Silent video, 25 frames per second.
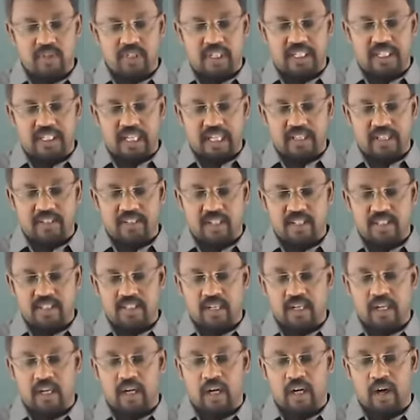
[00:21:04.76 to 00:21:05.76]
tree touches
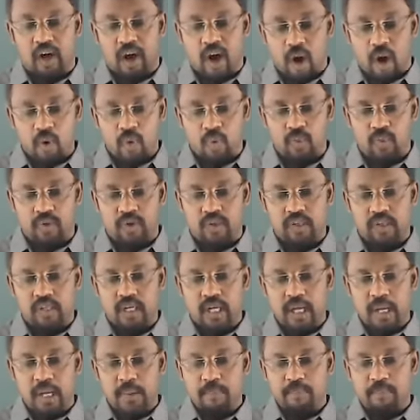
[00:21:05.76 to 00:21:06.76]
the ground
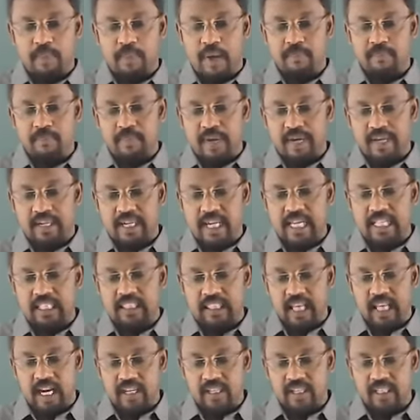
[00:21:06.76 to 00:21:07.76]
by
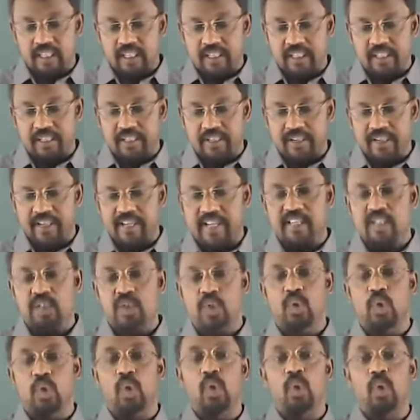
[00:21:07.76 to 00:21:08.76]
making 30
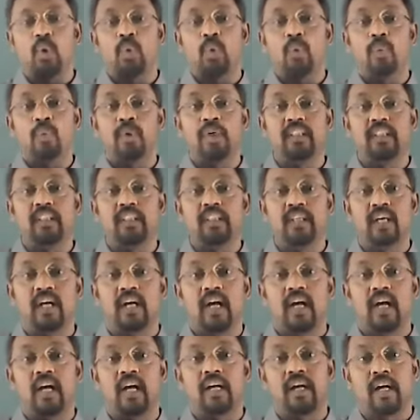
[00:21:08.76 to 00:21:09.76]
degrees with
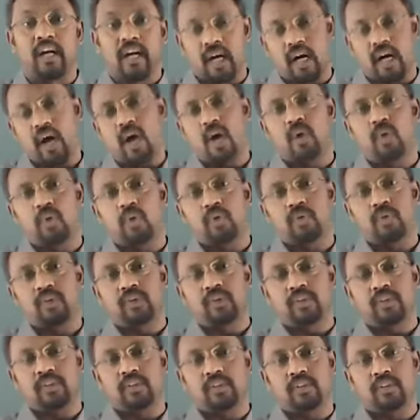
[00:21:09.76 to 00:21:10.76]
the ground.
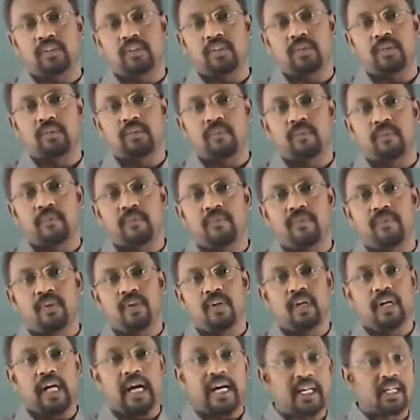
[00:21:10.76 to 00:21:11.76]

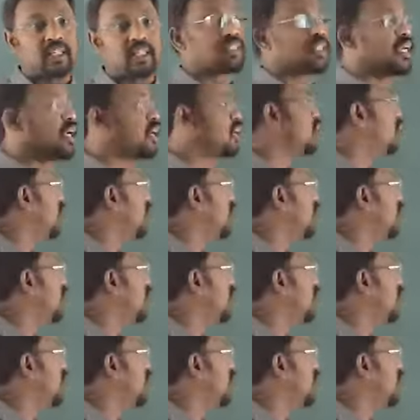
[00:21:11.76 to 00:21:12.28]
Let us take